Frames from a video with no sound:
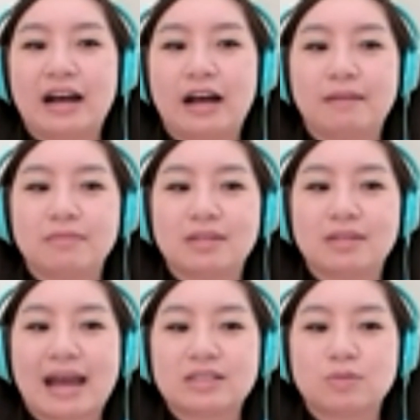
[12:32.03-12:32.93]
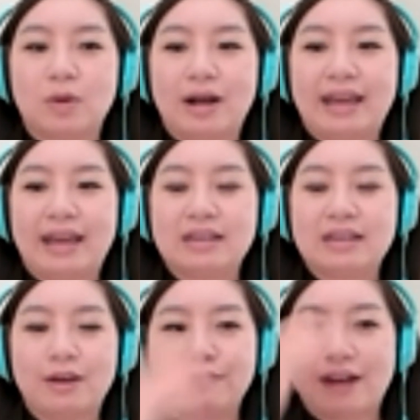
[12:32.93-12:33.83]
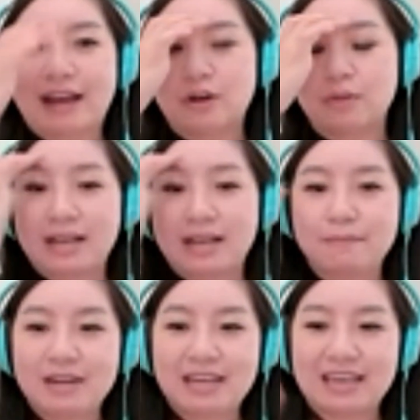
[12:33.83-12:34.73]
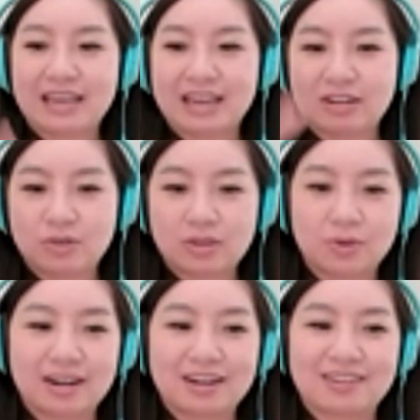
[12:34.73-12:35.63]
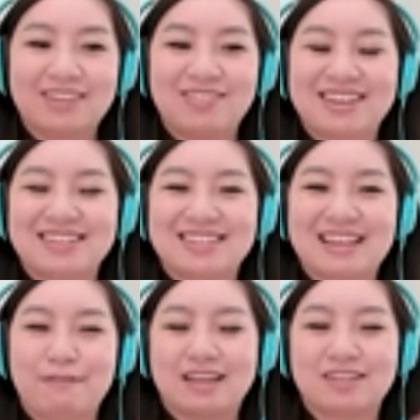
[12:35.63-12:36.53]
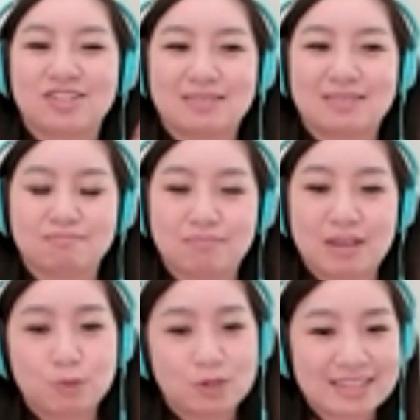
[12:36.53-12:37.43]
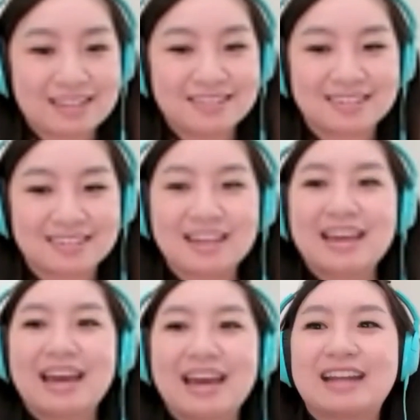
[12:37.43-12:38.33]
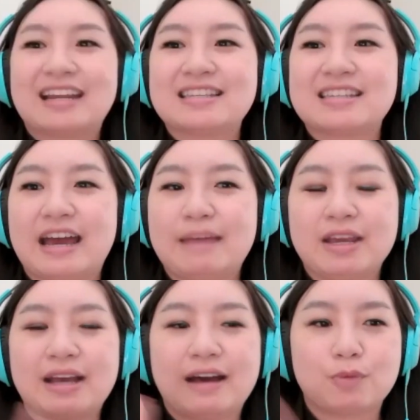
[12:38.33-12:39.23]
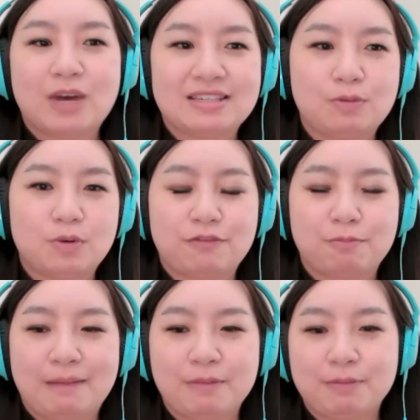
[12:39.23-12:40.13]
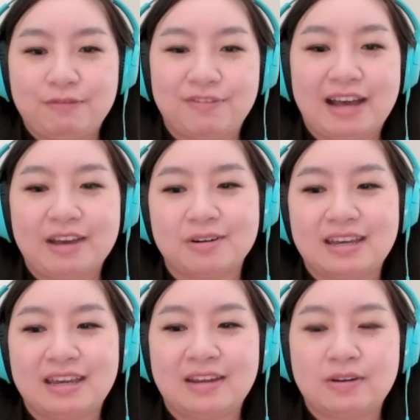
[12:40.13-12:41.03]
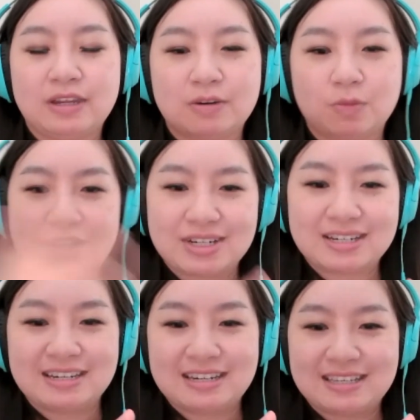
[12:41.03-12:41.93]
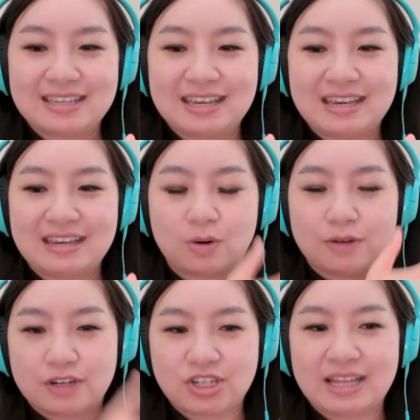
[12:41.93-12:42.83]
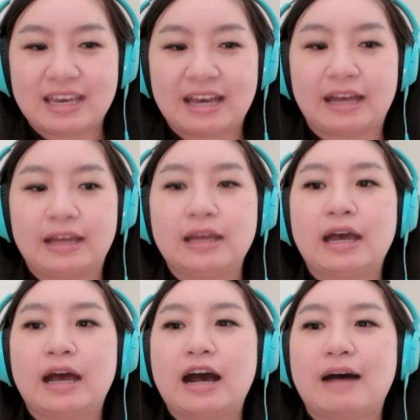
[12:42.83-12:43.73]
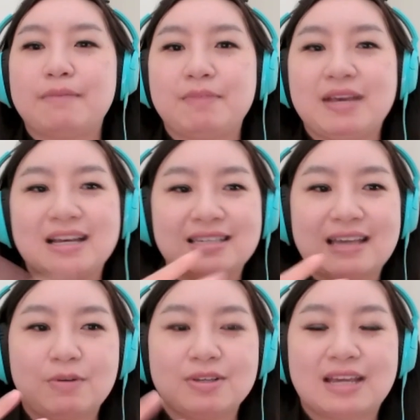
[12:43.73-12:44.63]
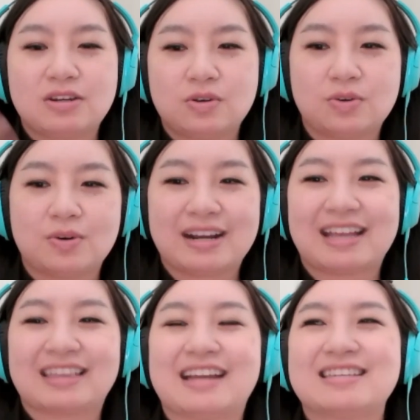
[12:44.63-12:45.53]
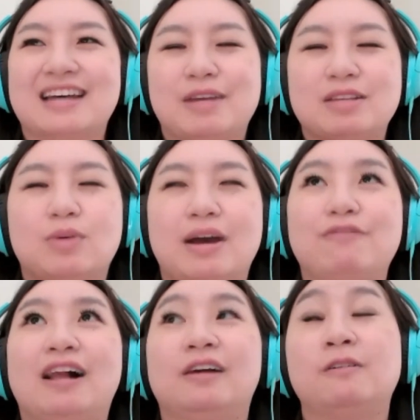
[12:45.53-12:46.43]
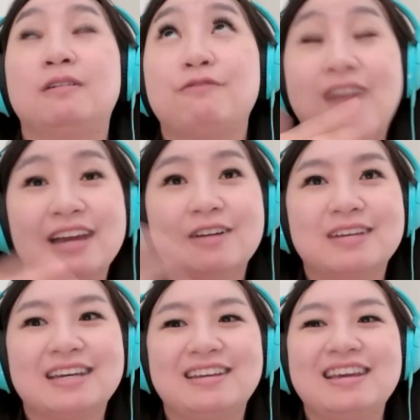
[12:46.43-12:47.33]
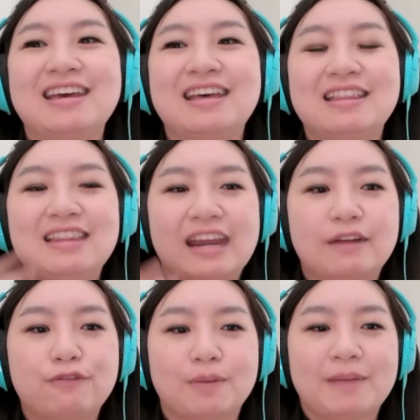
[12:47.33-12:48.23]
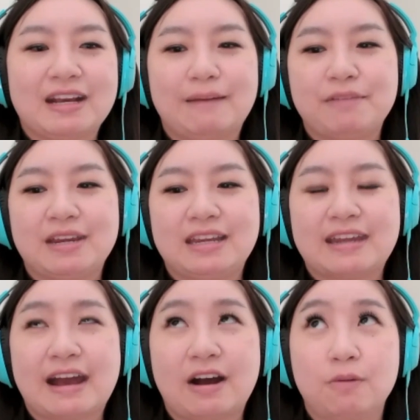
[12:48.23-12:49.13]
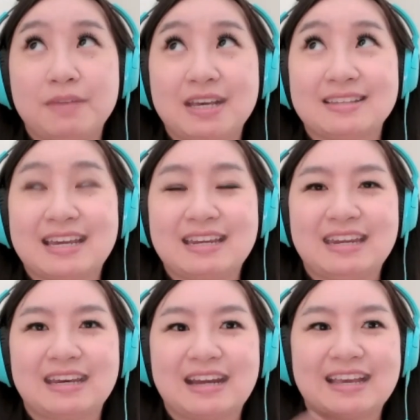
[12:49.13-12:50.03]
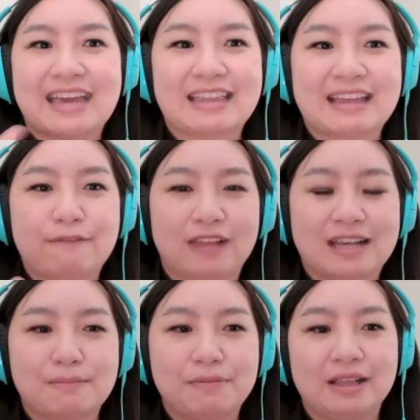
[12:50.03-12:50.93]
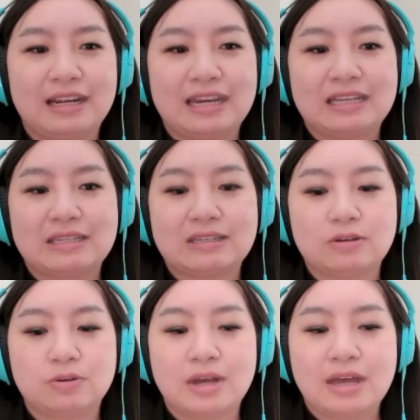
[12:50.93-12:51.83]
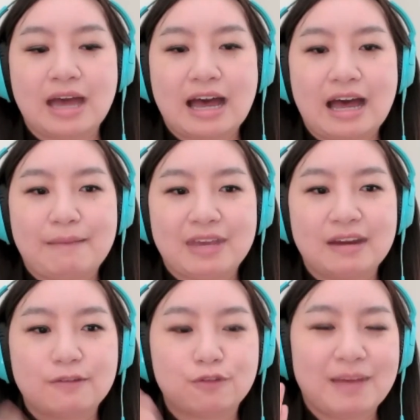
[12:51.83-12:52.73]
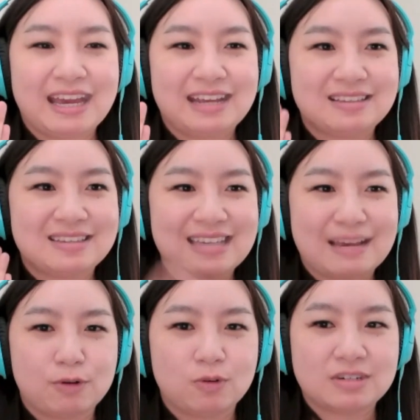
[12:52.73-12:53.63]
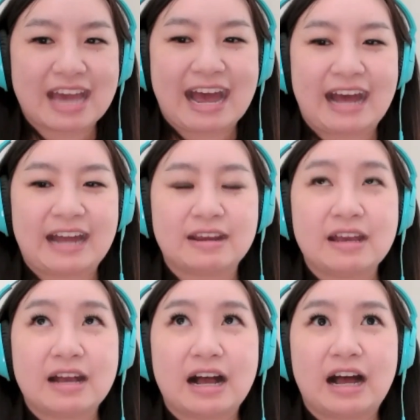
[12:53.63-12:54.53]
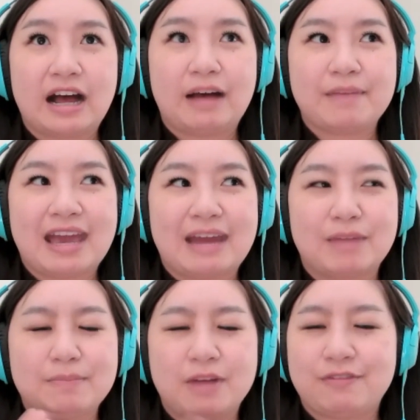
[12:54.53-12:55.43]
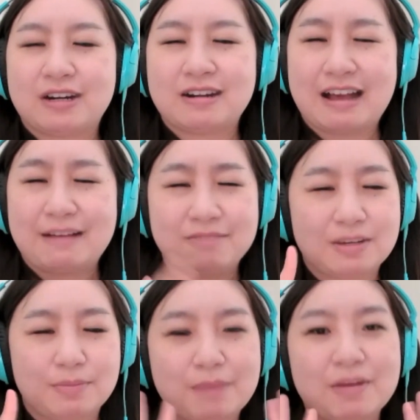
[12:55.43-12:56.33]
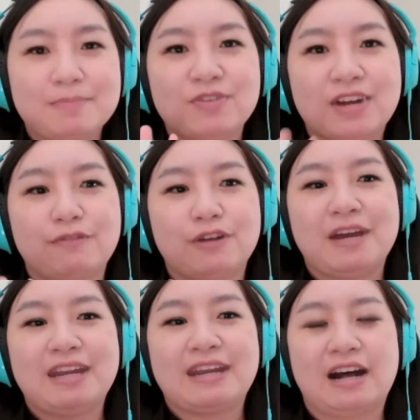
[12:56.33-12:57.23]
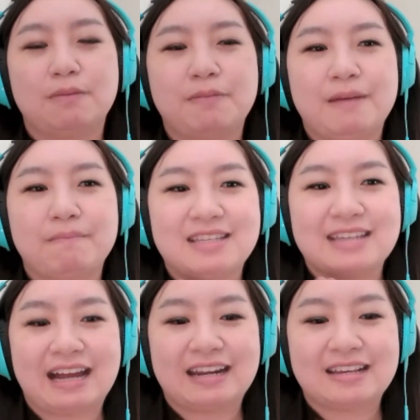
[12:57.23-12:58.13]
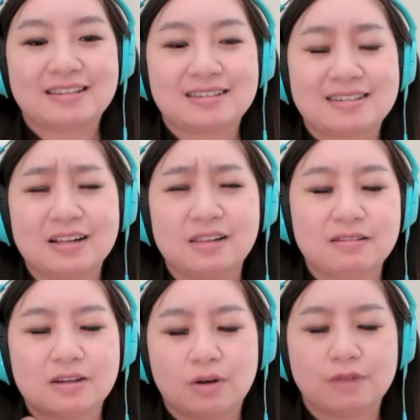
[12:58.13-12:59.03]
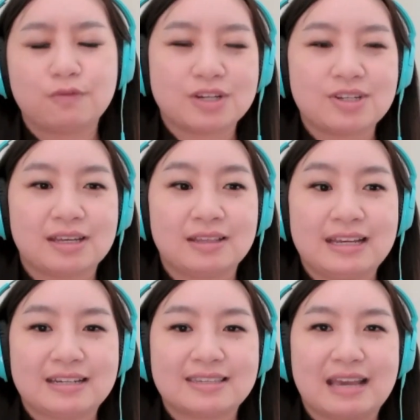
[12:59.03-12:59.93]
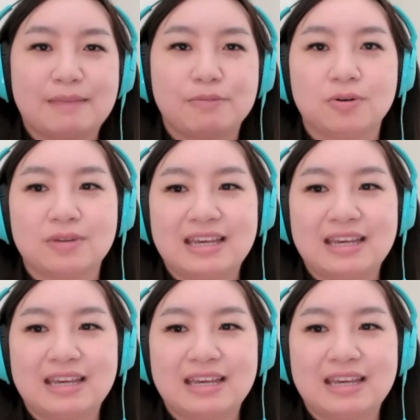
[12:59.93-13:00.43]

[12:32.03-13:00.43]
um, that's why you know i filed my company in new york right because i think it just made more sense at that time. Like otherwise, I would have probably filed it in you know Washington D.C. or Virginia. Um, but because I was at New York at that time, that's why I follow, filed it there for my company. Now, because I needed again that flexibility to um, care for my disabled dad um, and my mother. Uh, so my mom's recovered by now, but my dad is still, you know, unfortunately disabled.